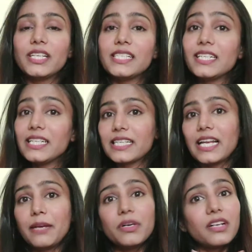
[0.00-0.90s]
There's a
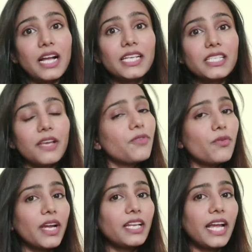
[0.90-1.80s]
disclaimer guys, if you
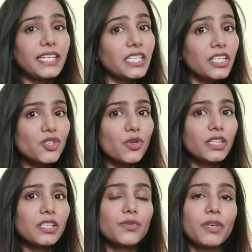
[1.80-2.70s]
find lighting issue
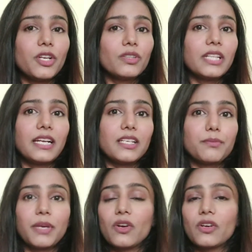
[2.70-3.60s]
in this video, that is
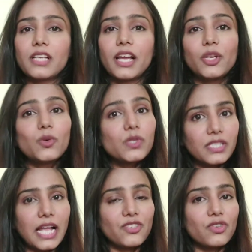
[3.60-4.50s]
because I use
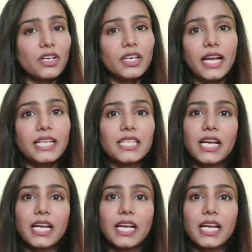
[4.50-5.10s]
natural light.